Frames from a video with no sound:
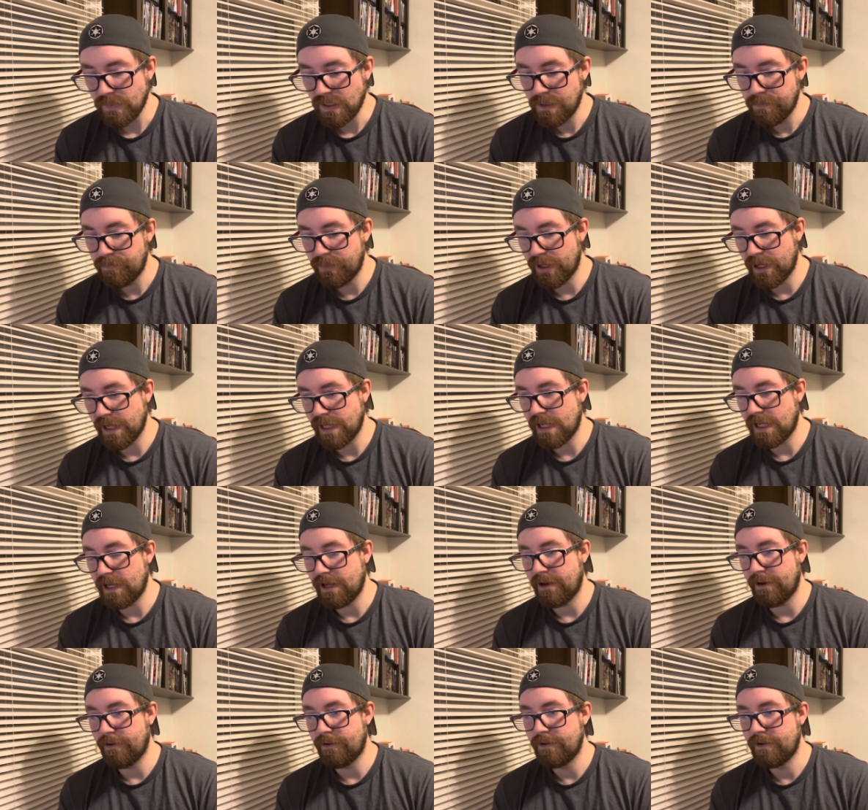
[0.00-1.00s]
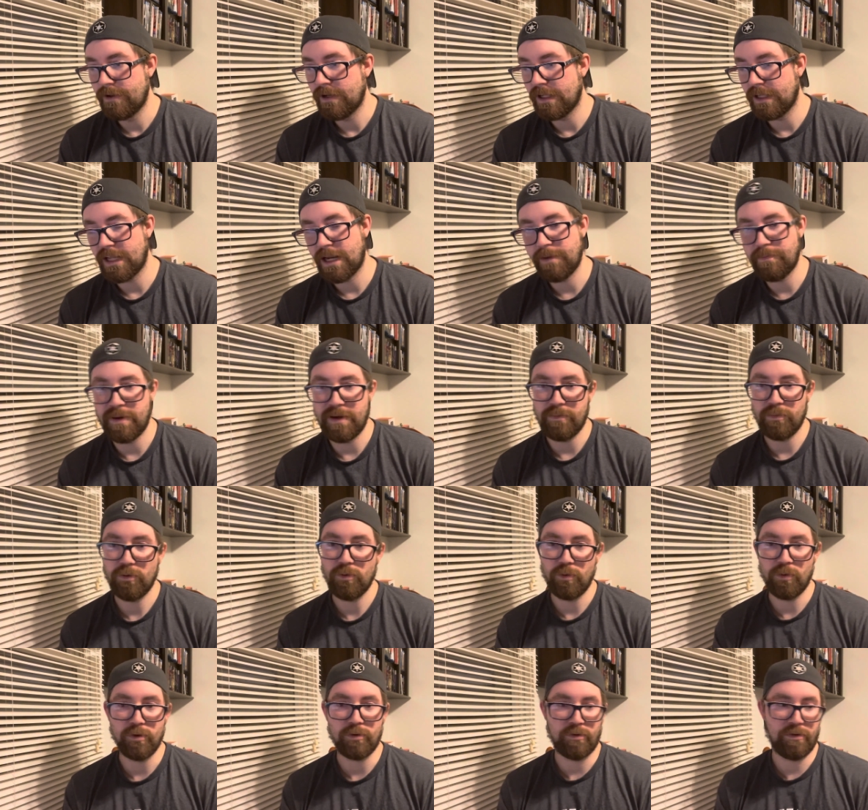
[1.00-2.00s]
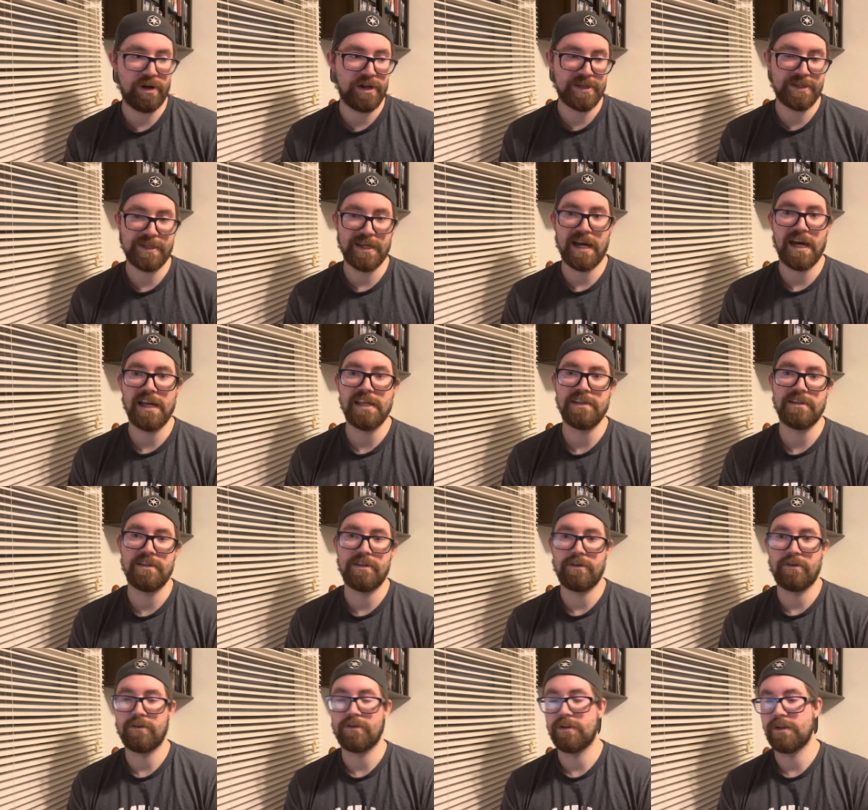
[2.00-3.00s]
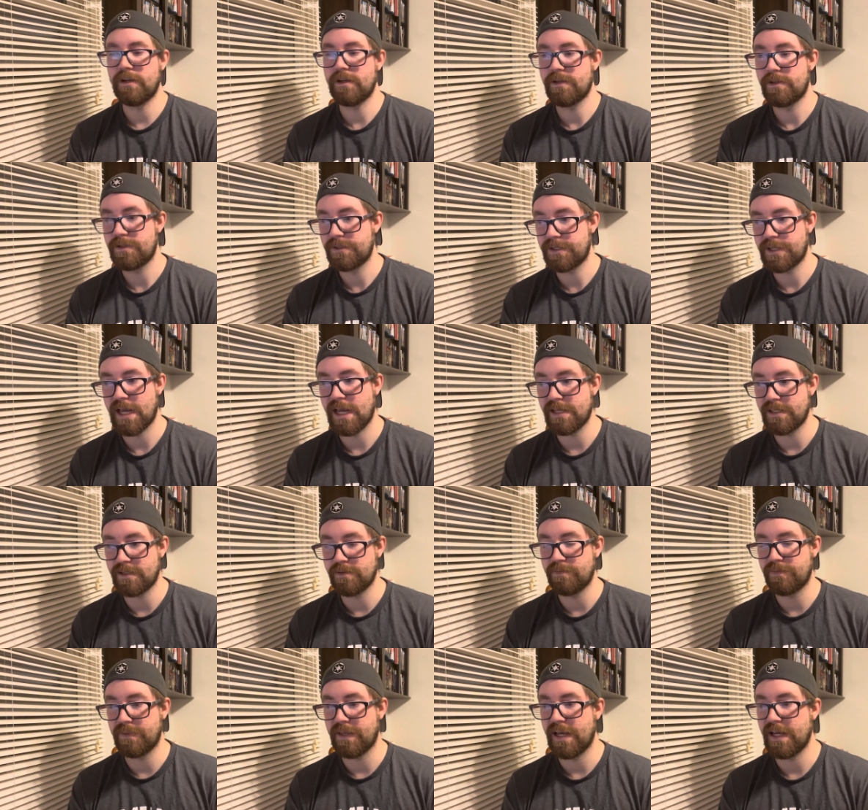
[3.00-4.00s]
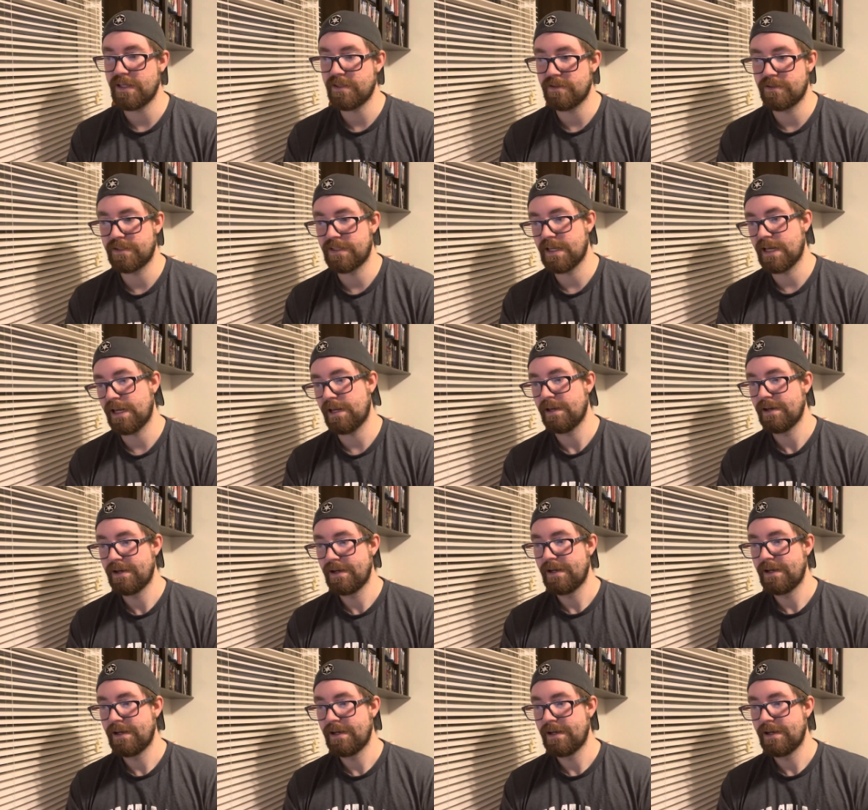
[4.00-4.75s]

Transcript: But, you know, a lot of people will criticize, and they're going to say some things and say,